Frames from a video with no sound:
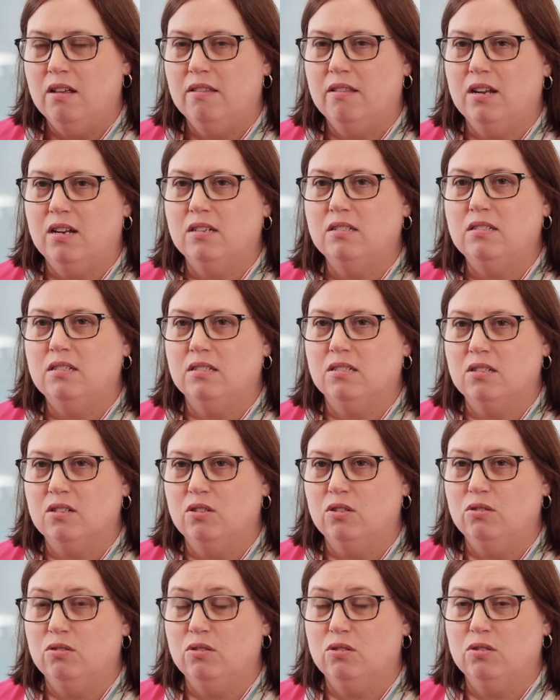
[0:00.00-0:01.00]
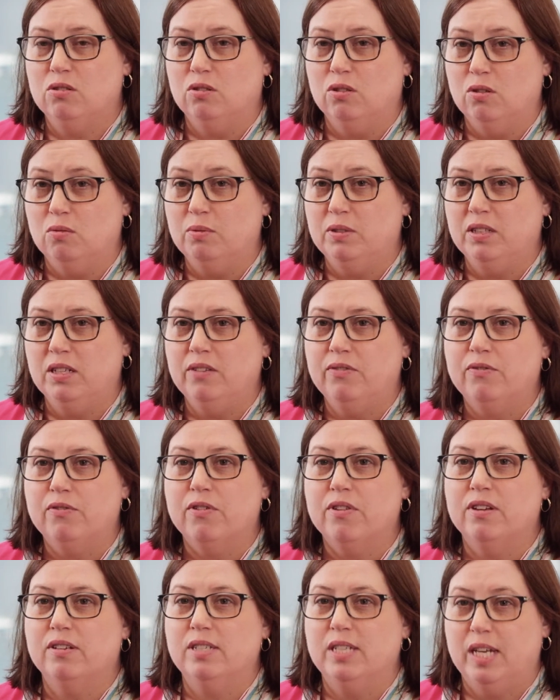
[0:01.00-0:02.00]
that is disclosed globally
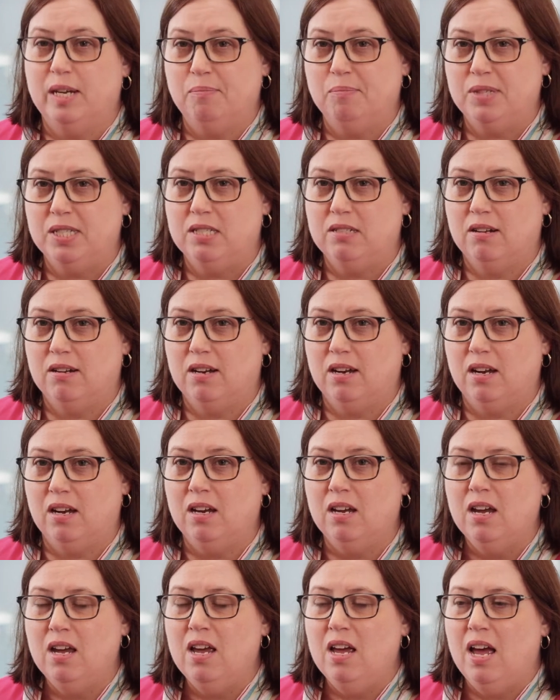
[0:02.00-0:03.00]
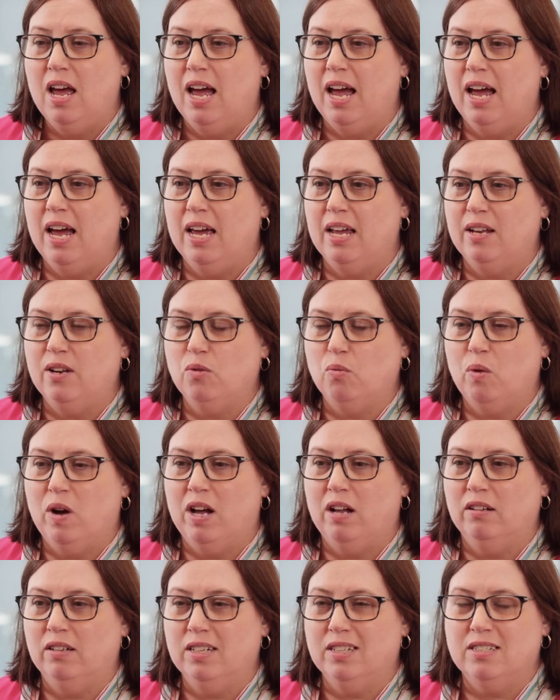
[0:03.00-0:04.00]
for the same study. And
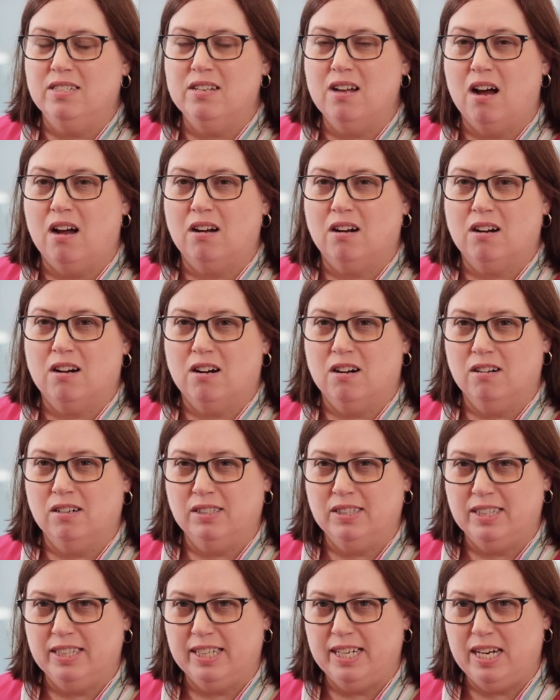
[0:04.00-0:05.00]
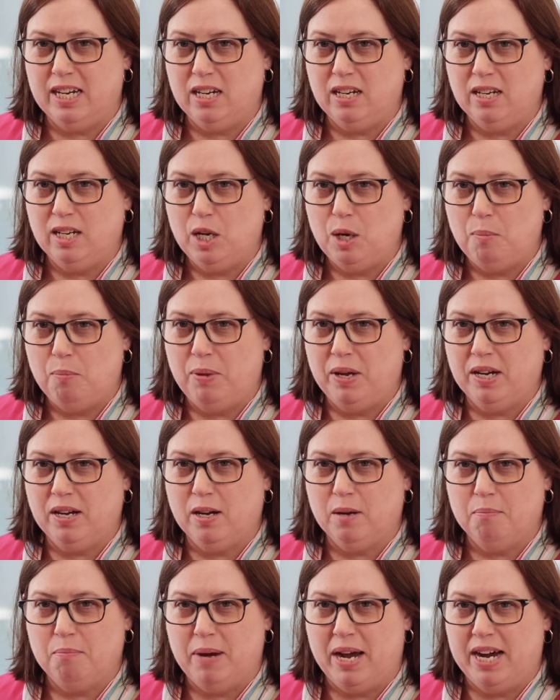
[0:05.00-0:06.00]
while it's not currently being
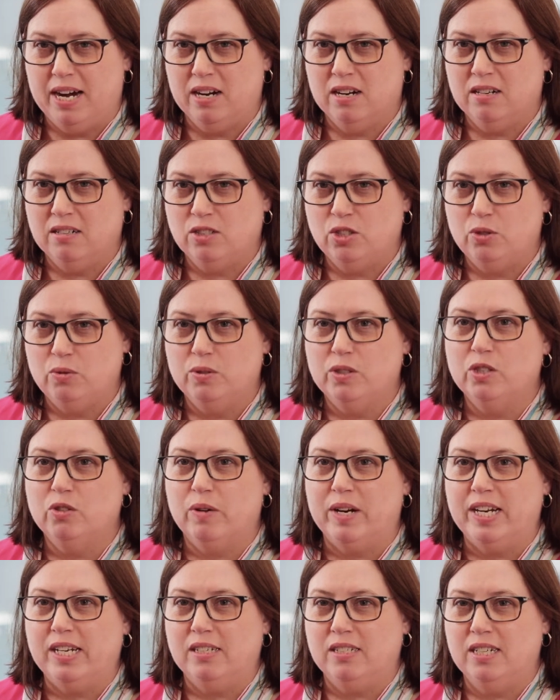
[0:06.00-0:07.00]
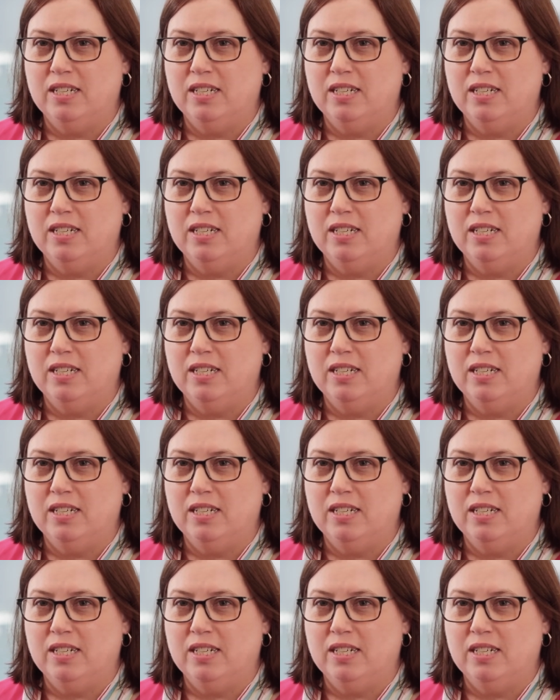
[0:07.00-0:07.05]
compared to a great